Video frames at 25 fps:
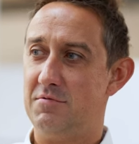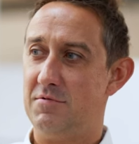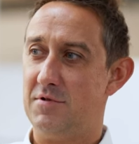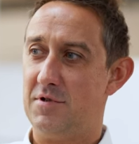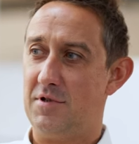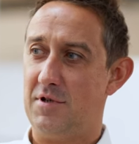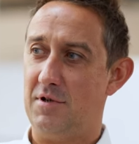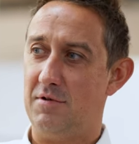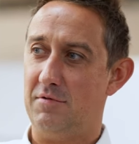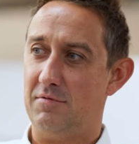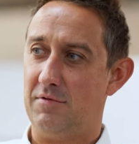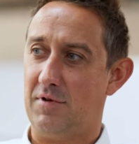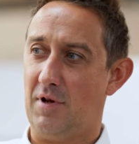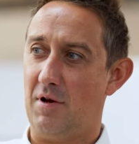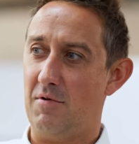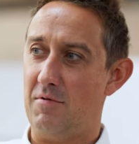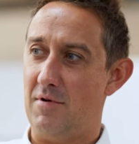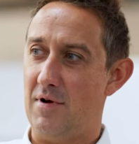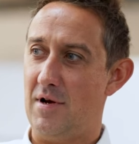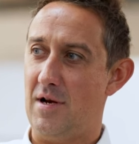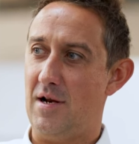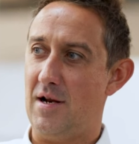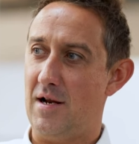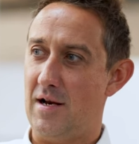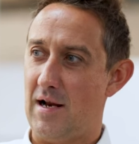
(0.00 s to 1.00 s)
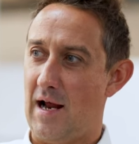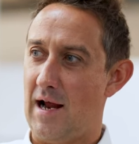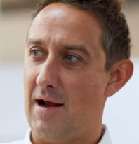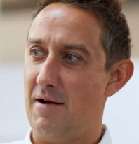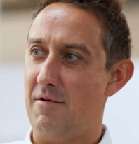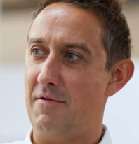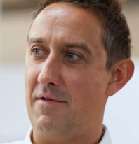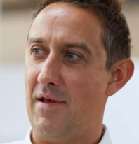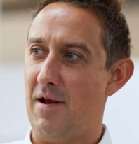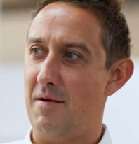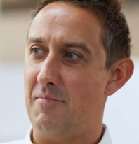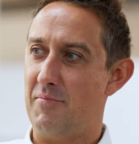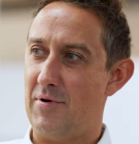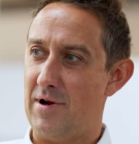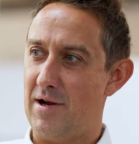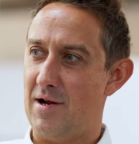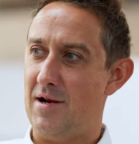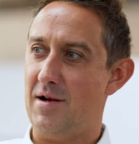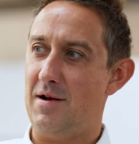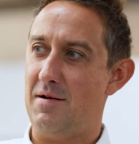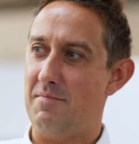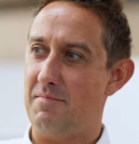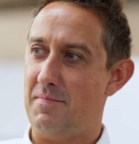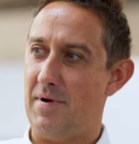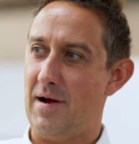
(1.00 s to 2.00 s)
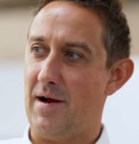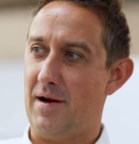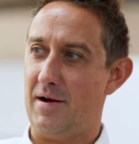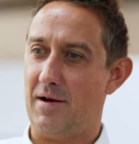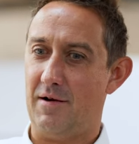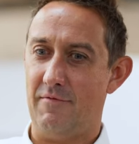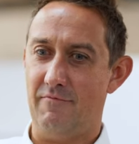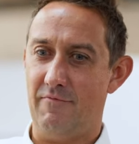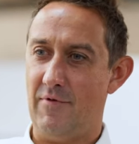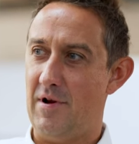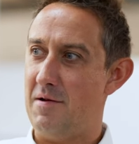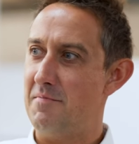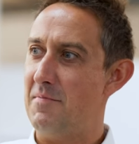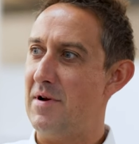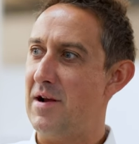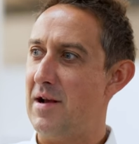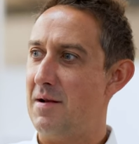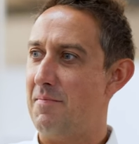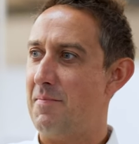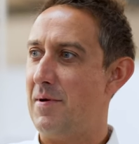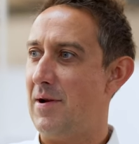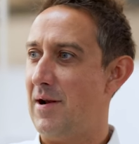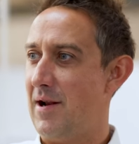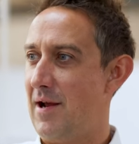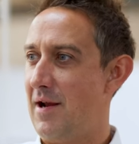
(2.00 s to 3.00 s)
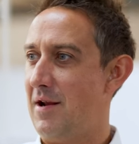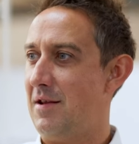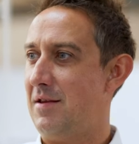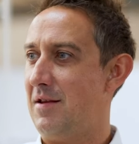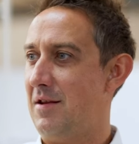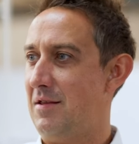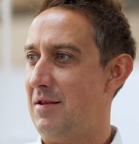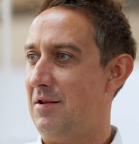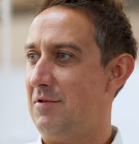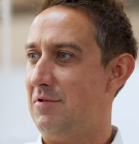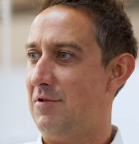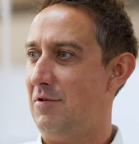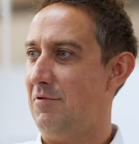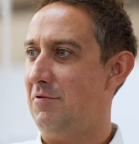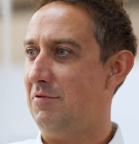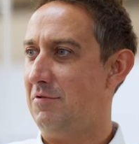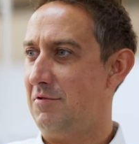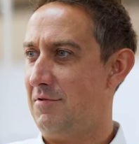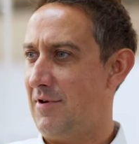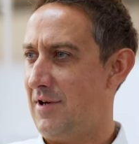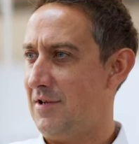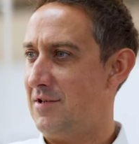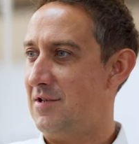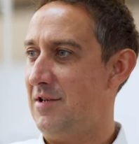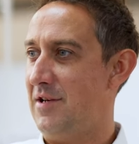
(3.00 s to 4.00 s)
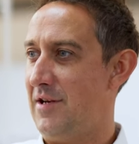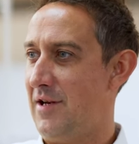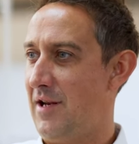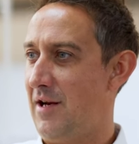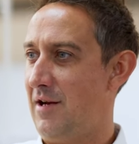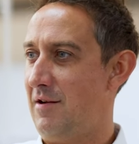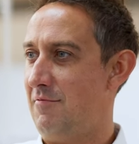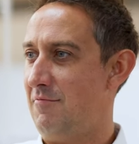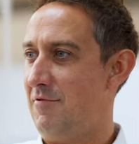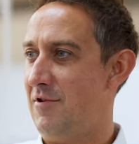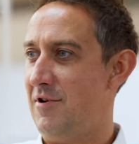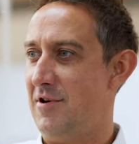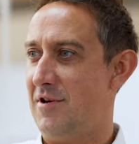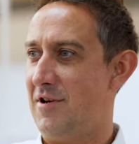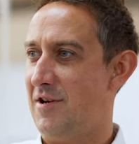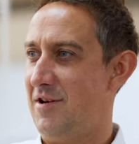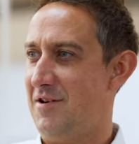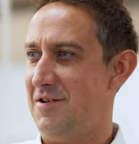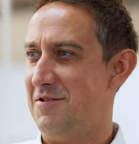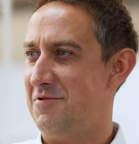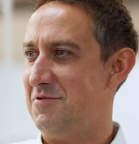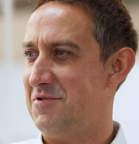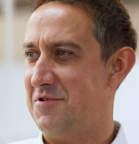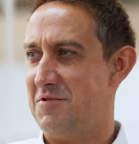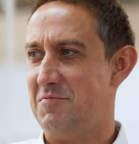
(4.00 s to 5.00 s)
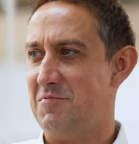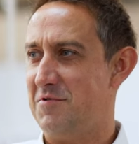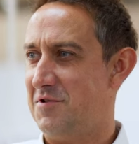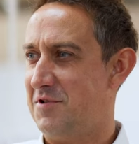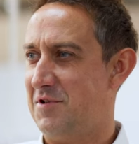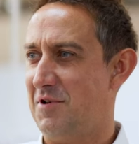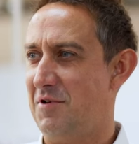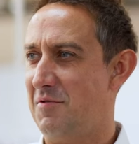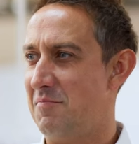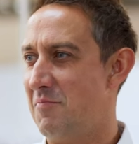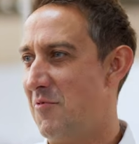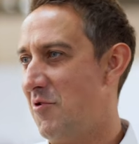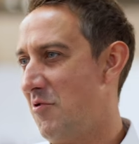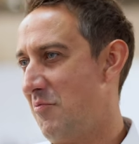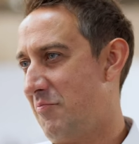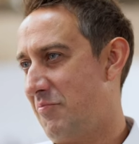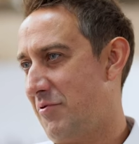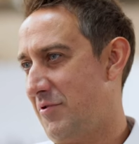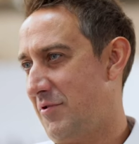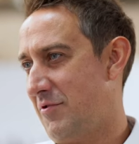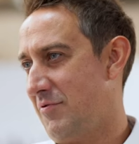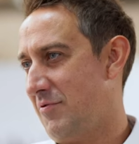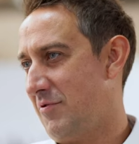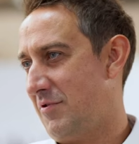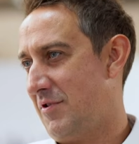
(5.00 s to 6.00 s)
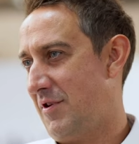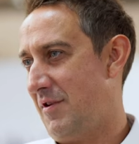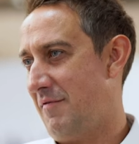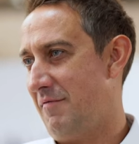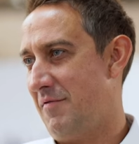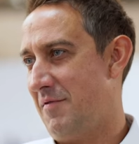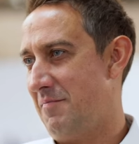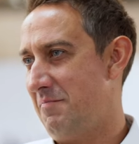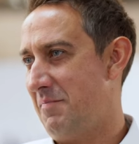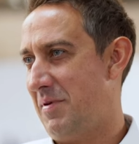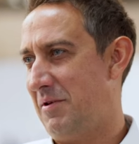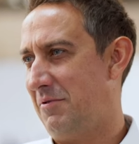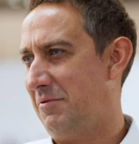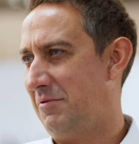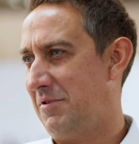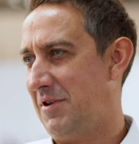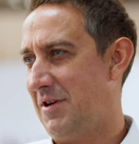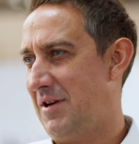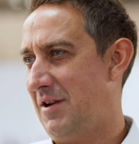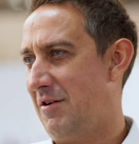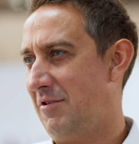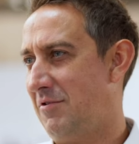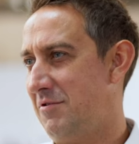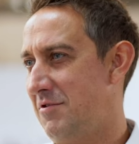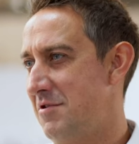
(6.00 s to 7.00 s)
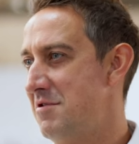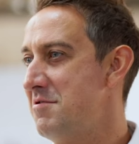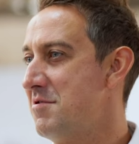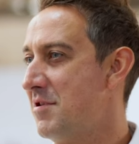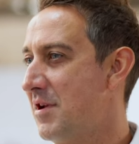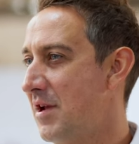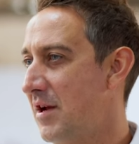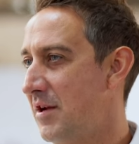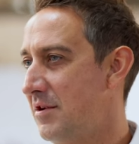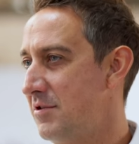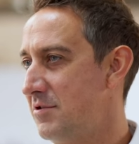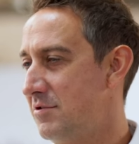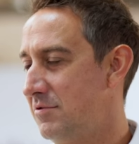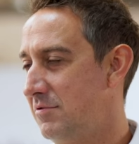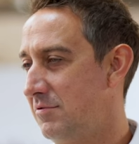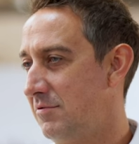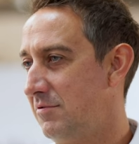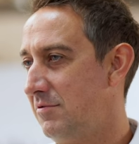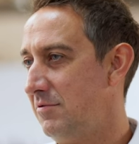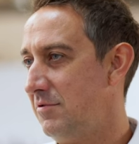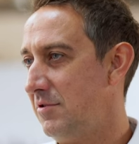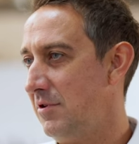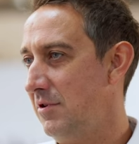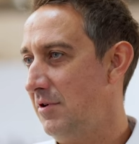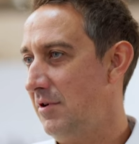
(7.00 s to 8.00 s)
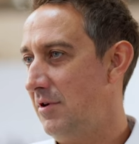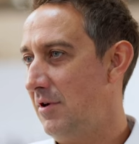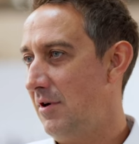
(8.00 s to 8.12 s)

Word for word: were still doing it out there, bringing it back and remanipulating the tool to actually get it working, because it was still more productive than building it on UK shores.